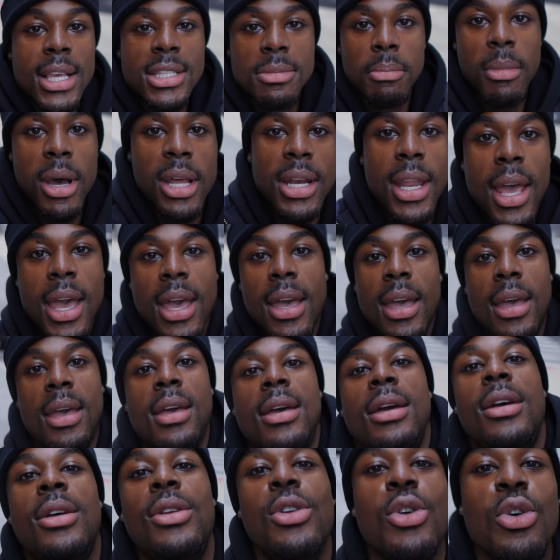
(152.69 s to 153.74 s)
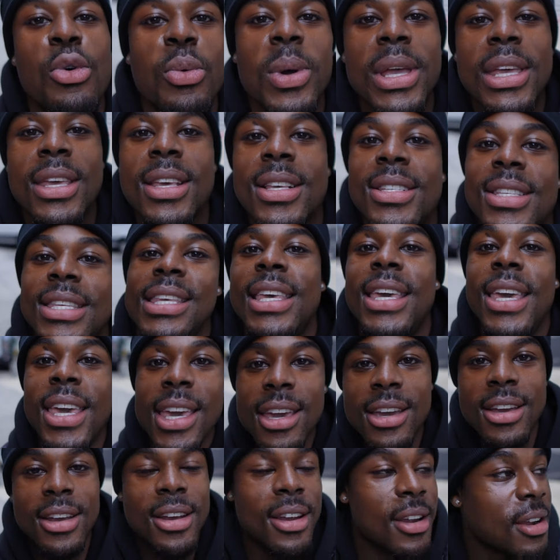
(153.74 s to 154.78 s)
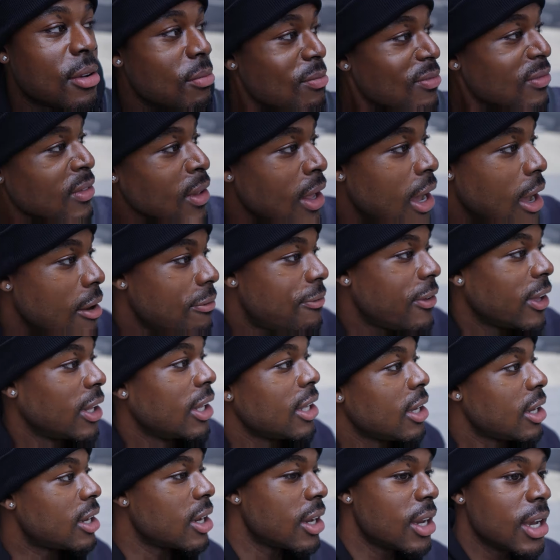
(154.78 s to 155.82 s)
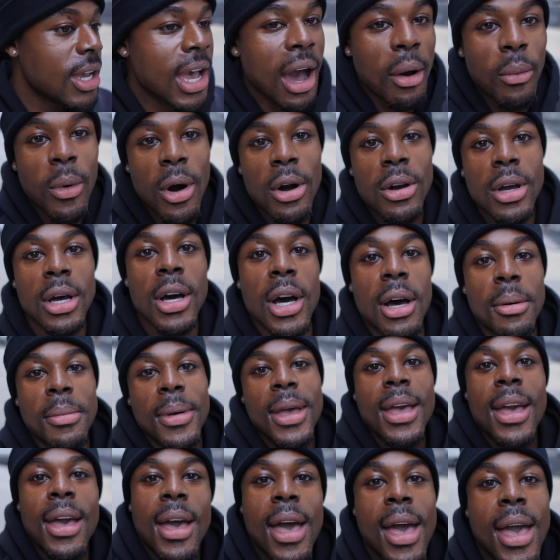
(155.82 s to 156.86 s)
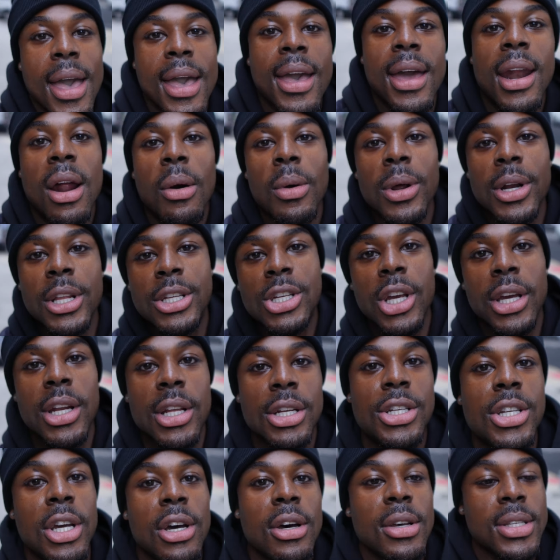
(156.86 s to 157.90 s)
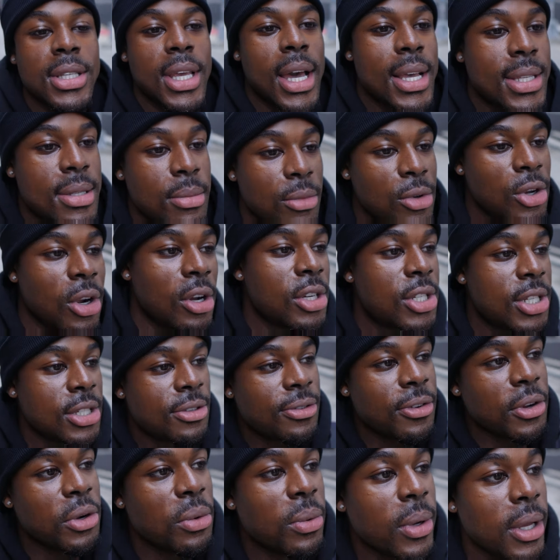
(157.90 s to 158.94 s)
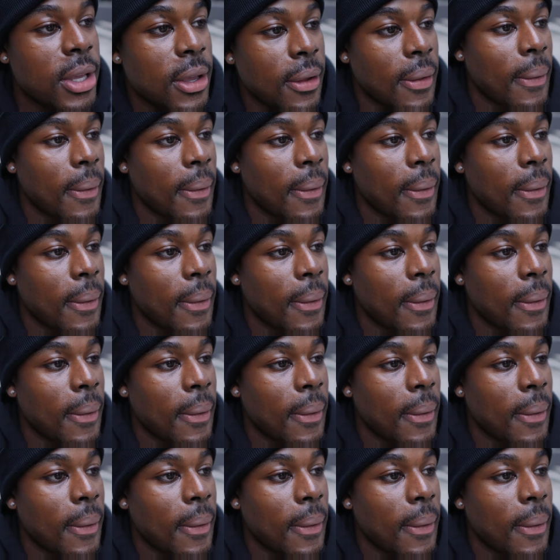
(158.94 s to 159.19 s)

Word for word: it's Monday, new week is here. I'm feeling good. I woke up and I went to Trader Joe's, got some groceries for the week.